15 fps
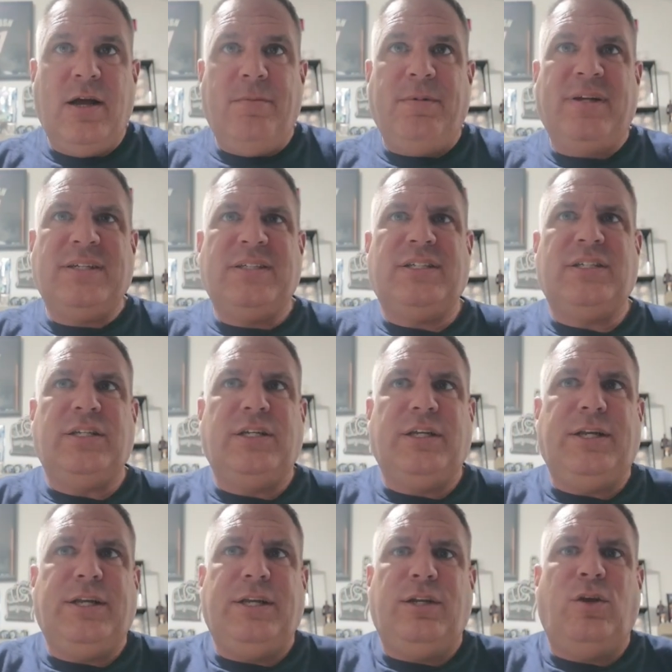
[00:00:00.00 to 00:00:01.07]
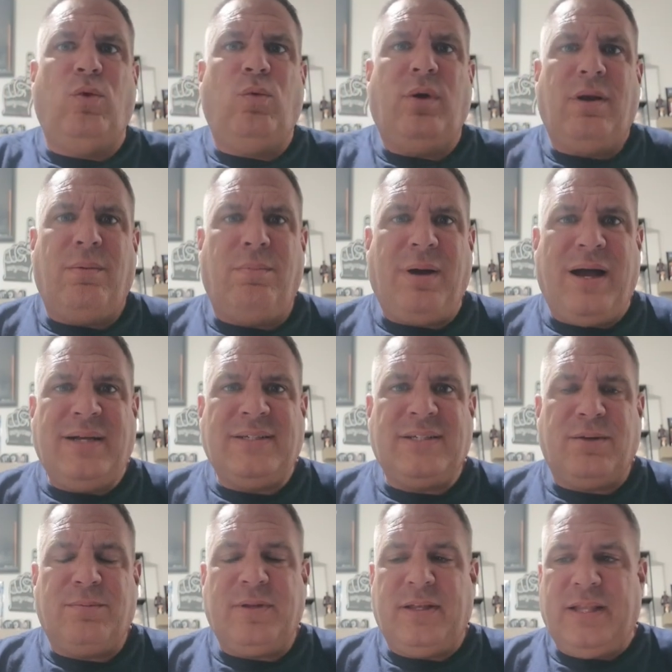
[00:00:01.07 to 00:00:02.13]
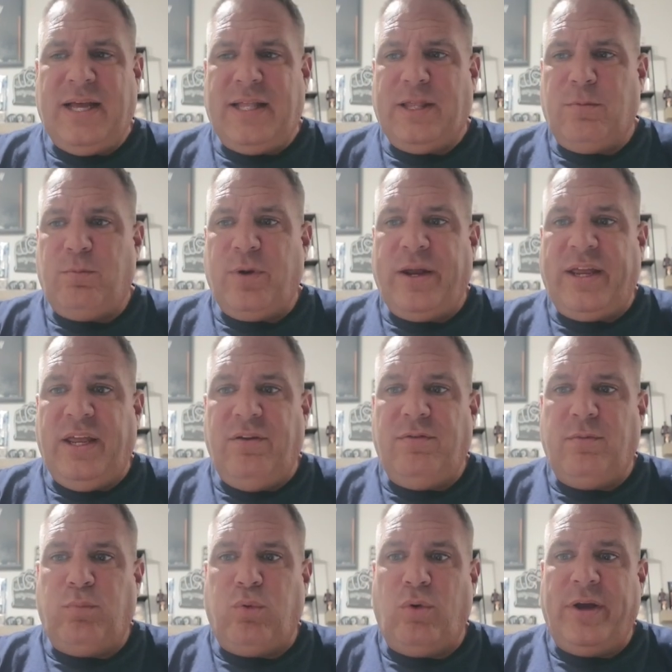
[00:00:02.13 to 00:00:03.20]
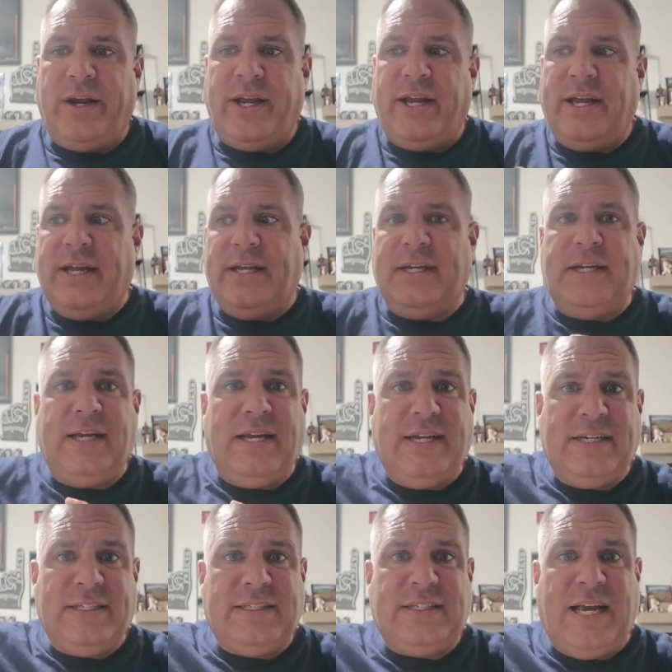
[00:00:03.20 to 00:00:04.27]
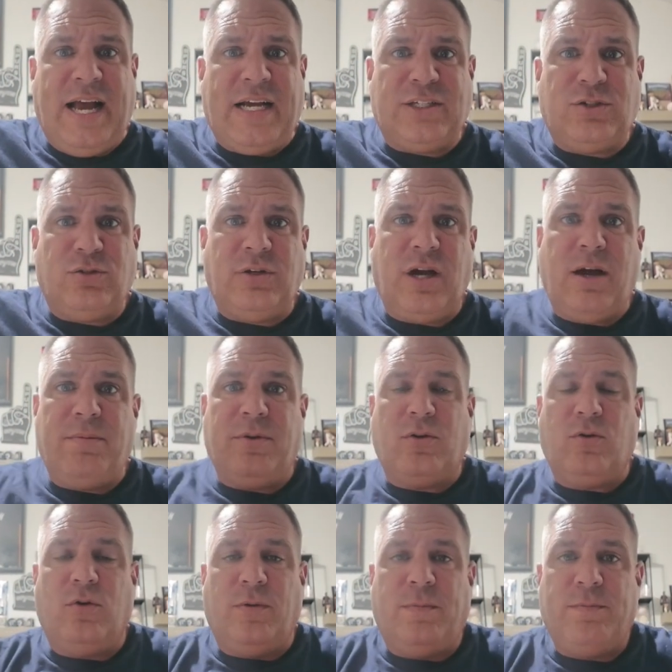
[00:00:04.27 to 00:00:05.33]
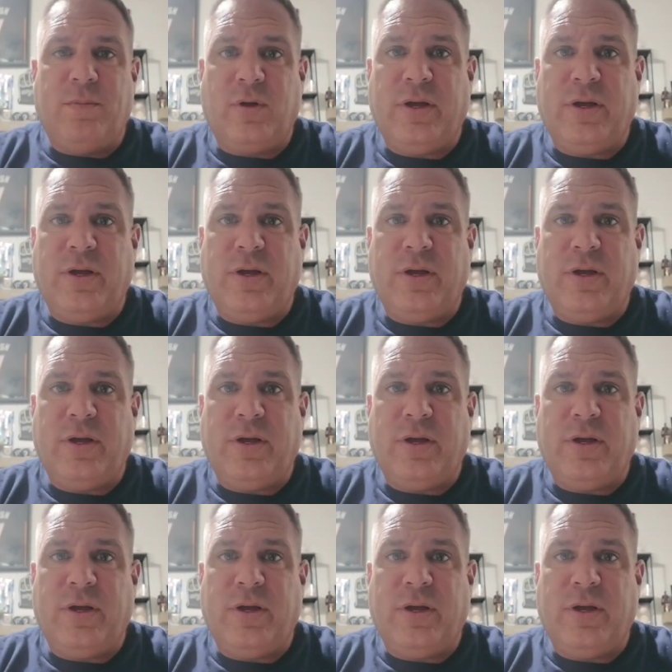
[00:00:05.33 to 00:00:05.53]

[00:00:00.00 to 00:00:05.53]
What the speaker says: because you don't want to buy something that the break-even point is astronomical.